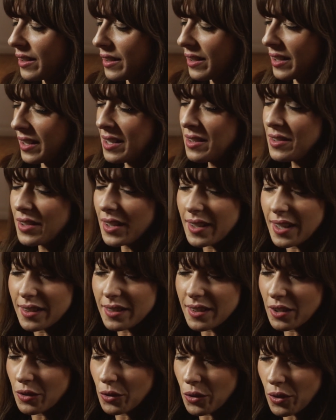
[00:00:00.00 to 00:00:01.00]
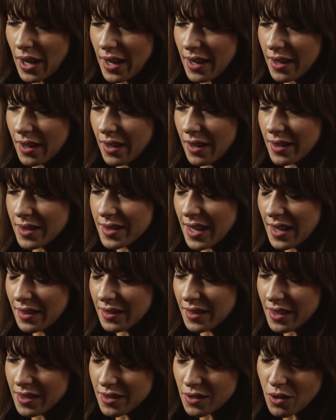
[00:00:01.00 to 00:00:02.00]
internet, you know, like
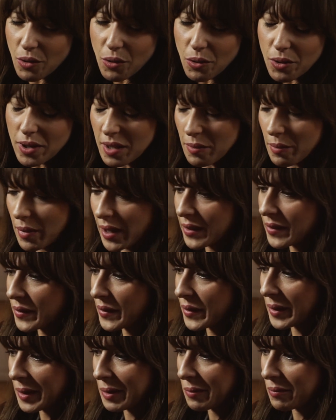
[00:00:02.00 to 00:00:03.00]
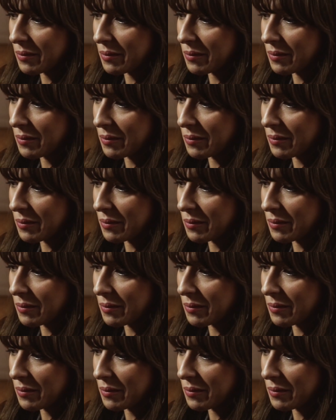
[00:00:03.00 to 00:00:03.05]
starting slowly, but